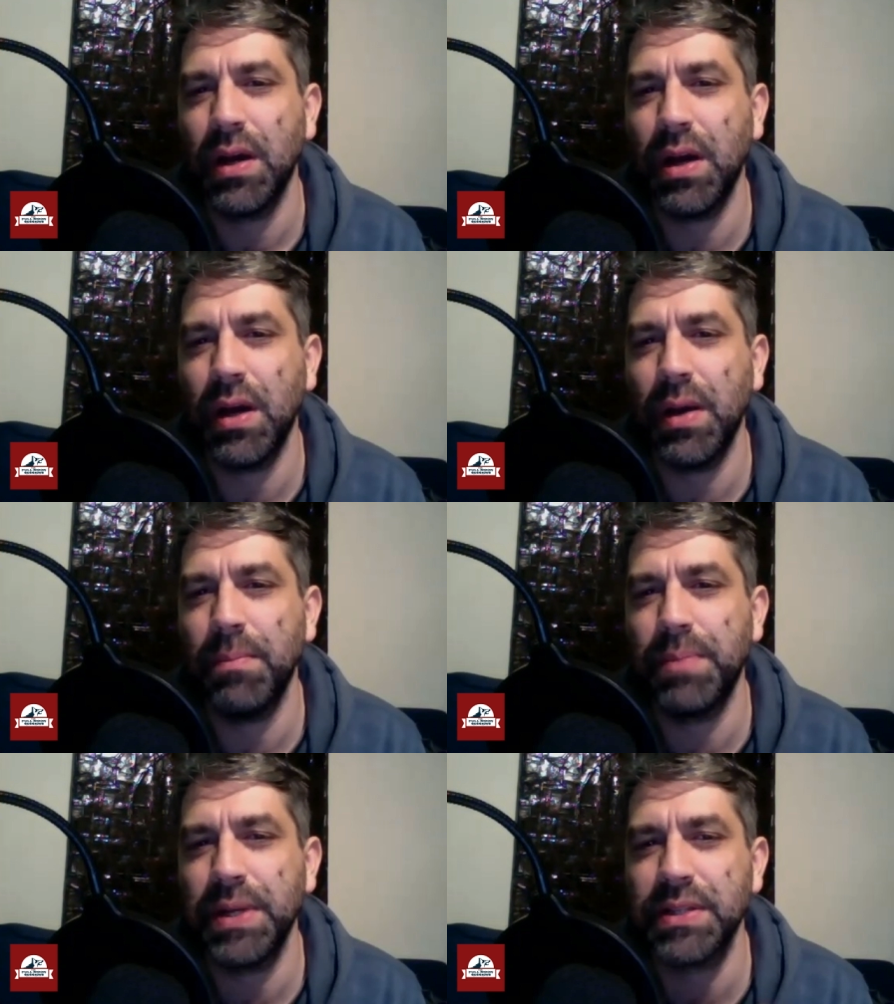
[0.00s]

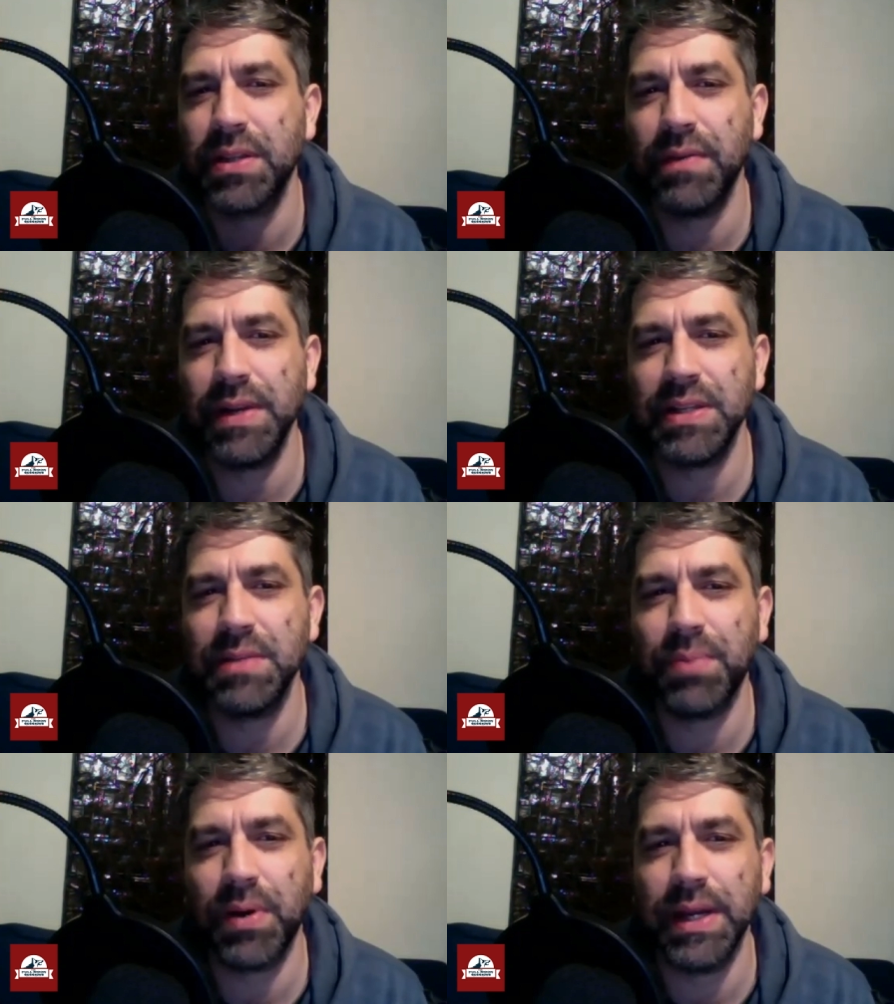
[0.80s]
um, but it's
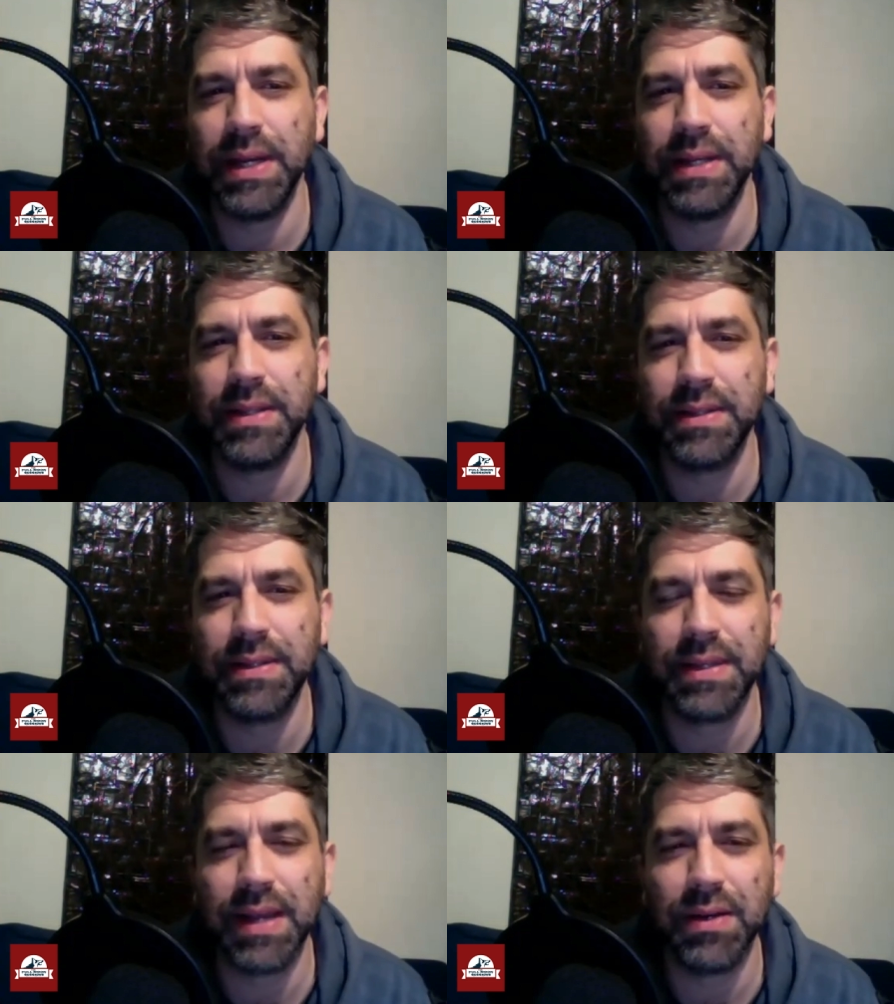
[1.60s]
directed by
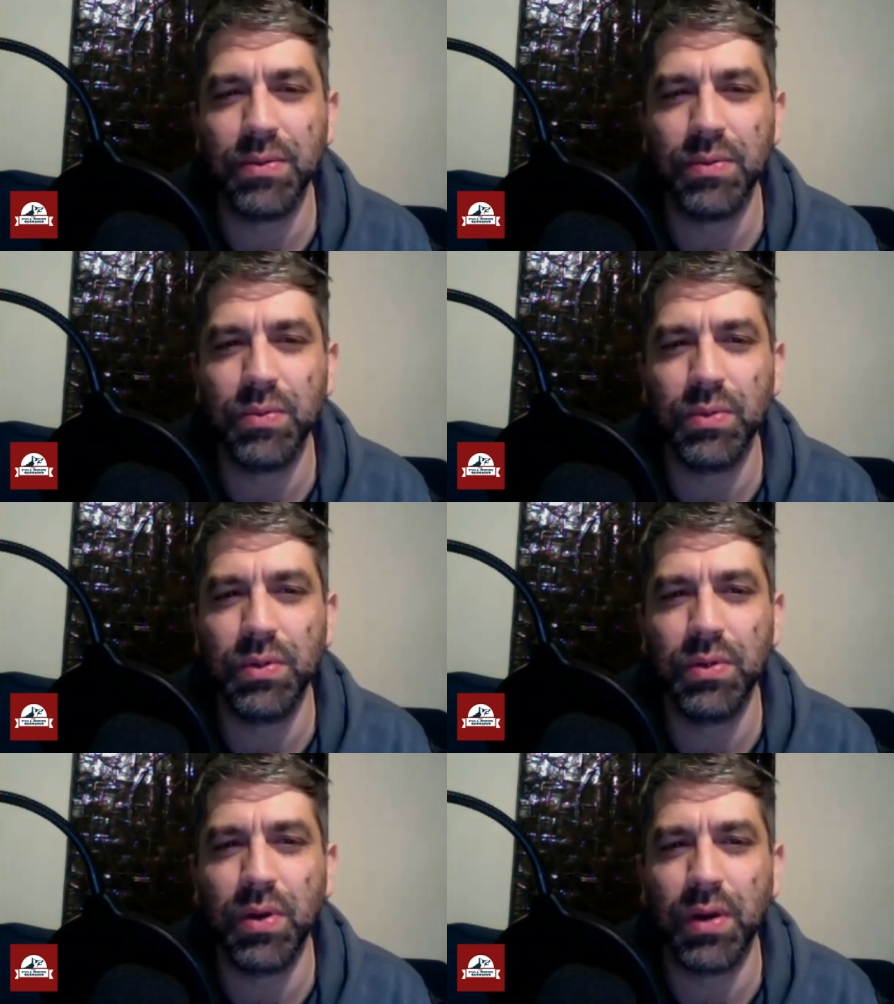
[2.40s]
Daniel
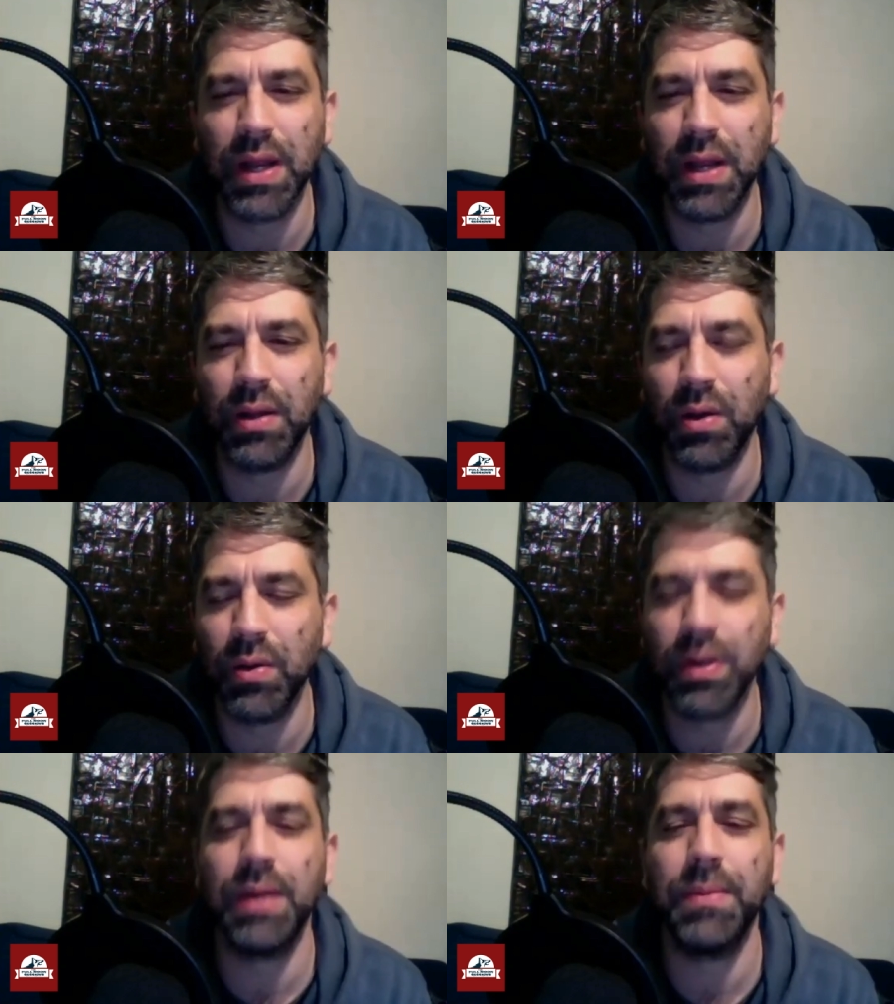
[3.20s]

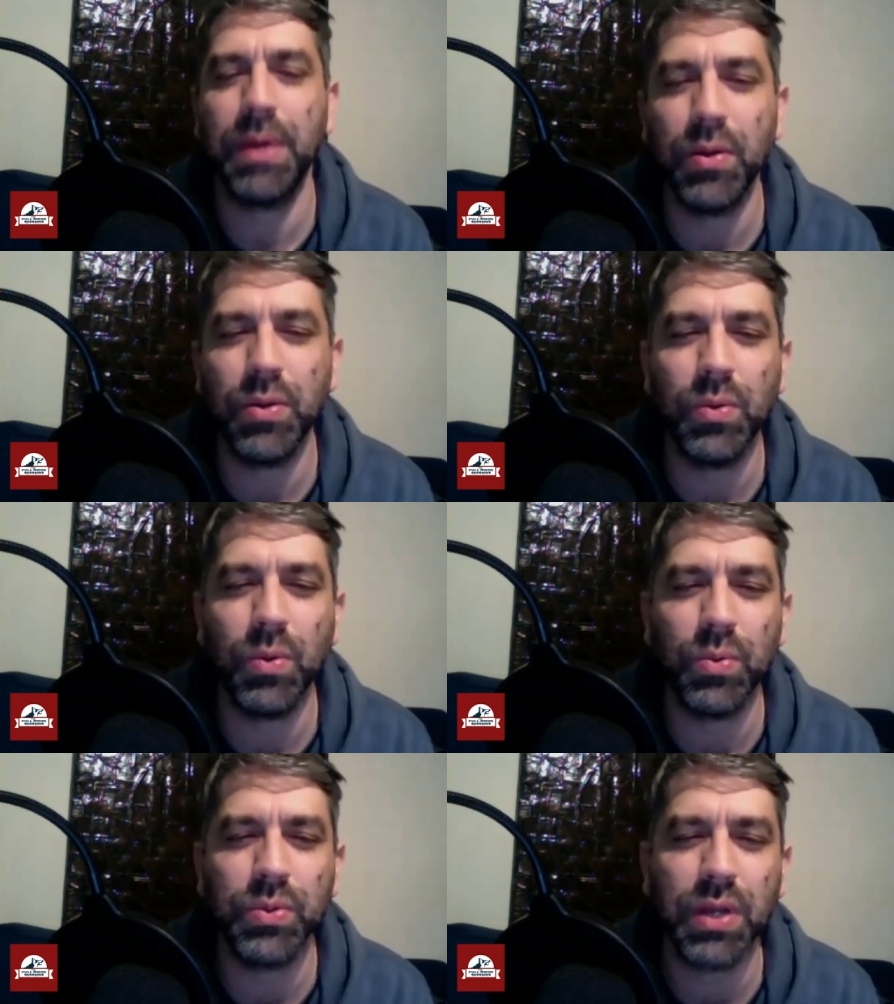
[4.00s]
Goldhaber,
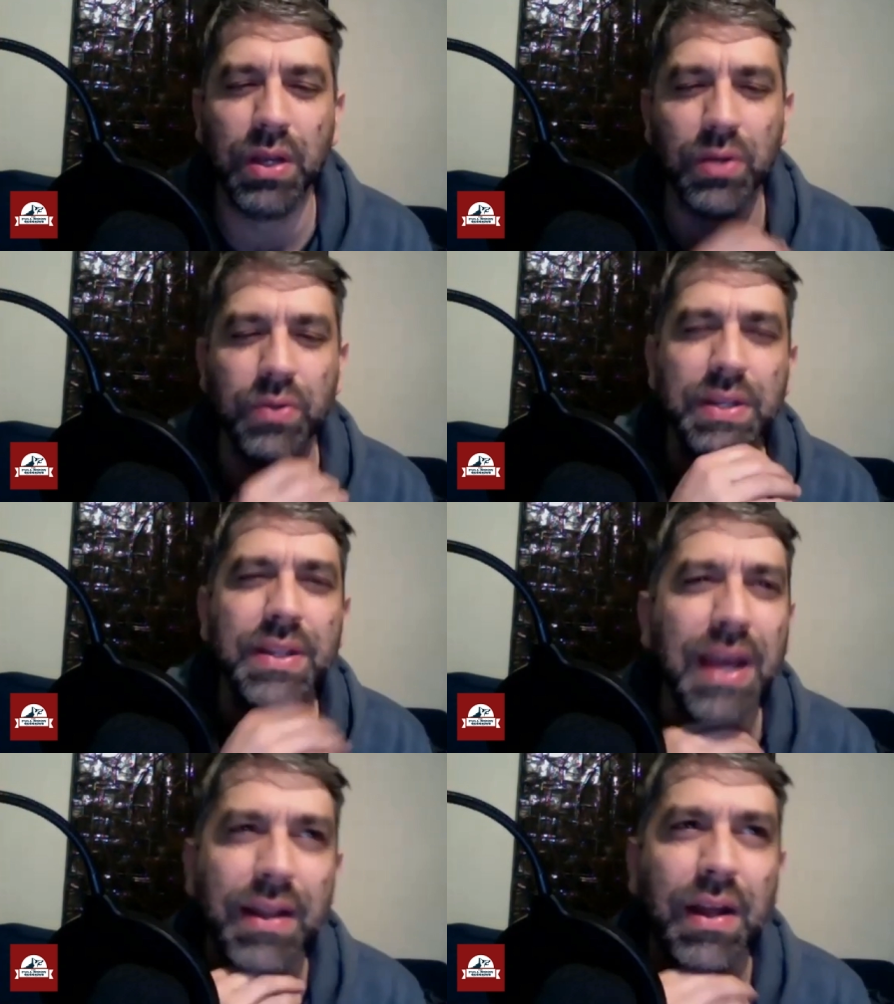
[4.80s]
who who did
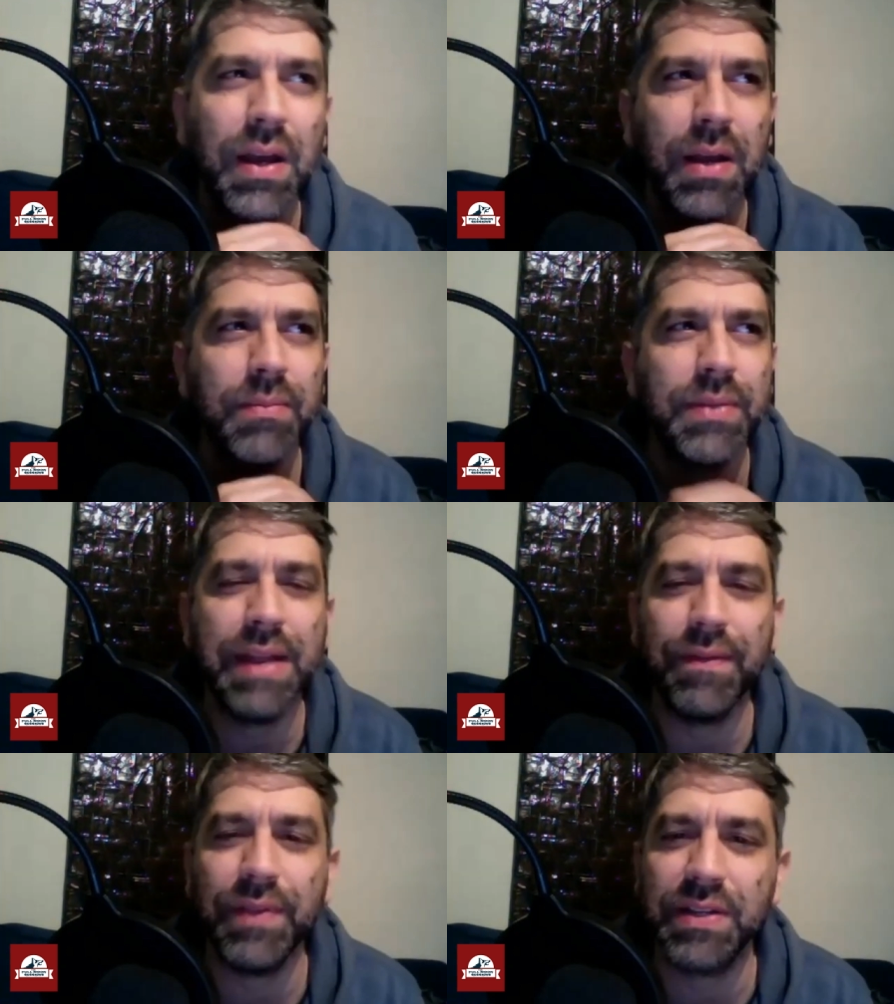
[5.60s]
that um,
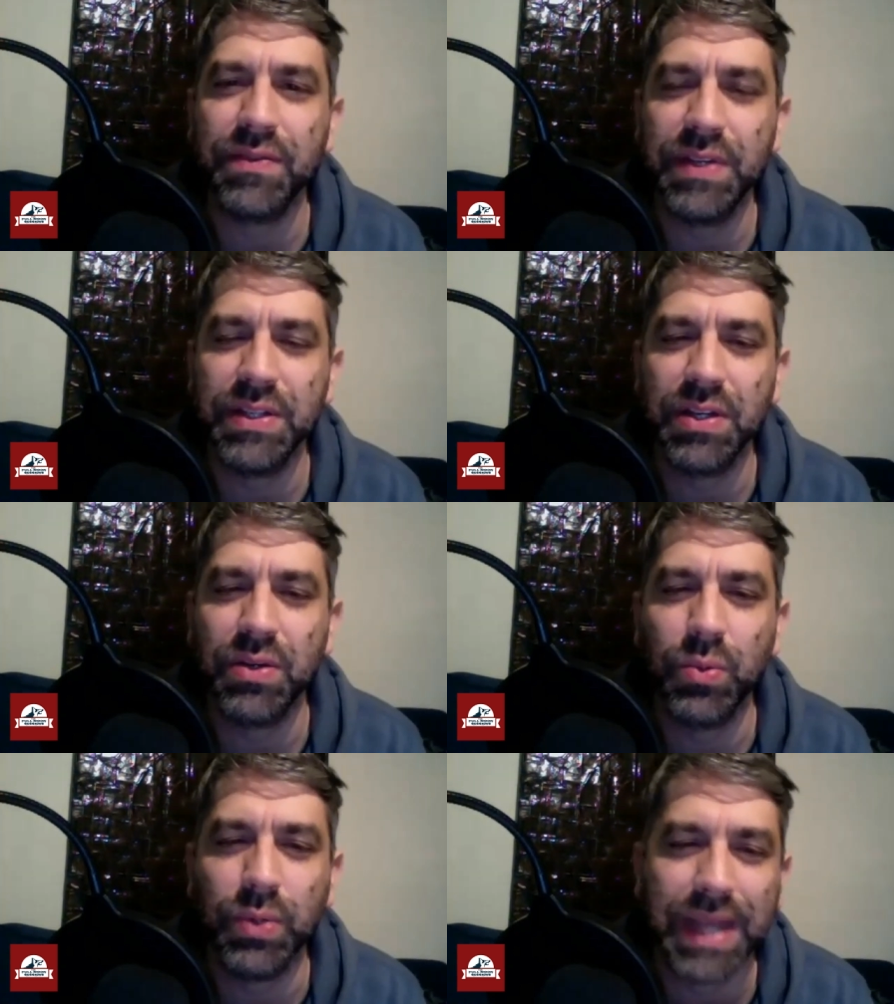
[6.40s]
Netflix feature
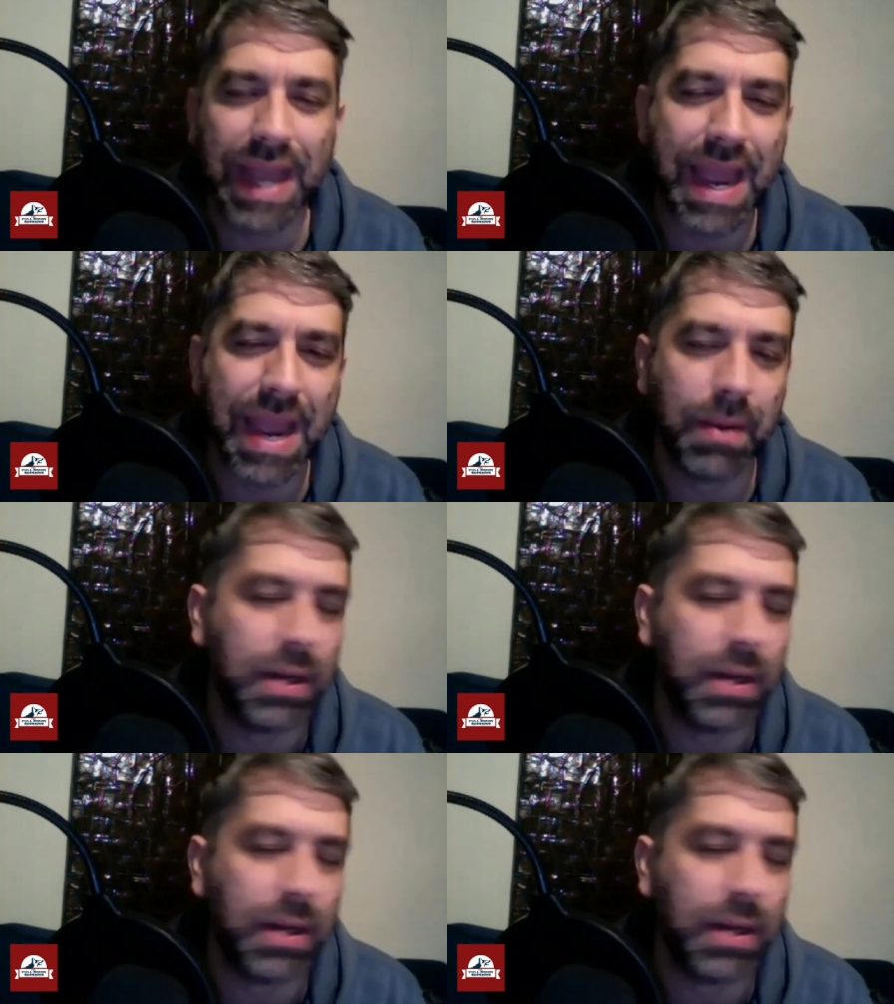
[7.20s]
called Cam.